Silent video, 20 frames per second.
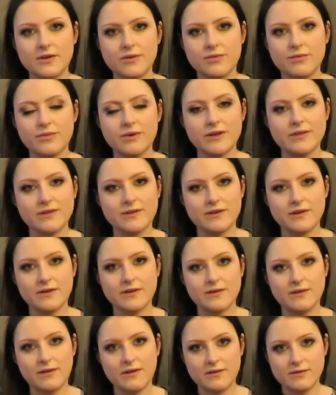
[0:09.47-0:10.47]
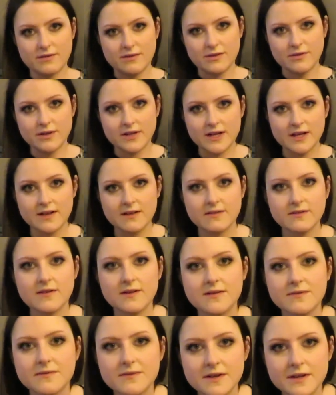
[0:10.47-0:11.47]
whether or not soacates
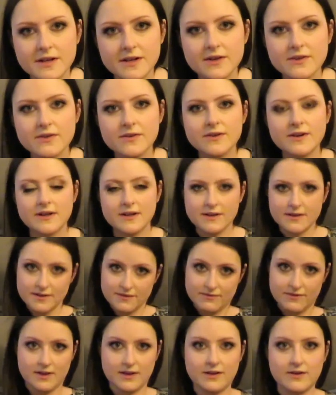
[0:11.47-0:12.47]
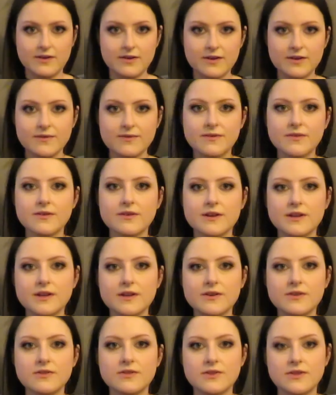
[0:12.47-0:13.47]
are for you, and if they are for you,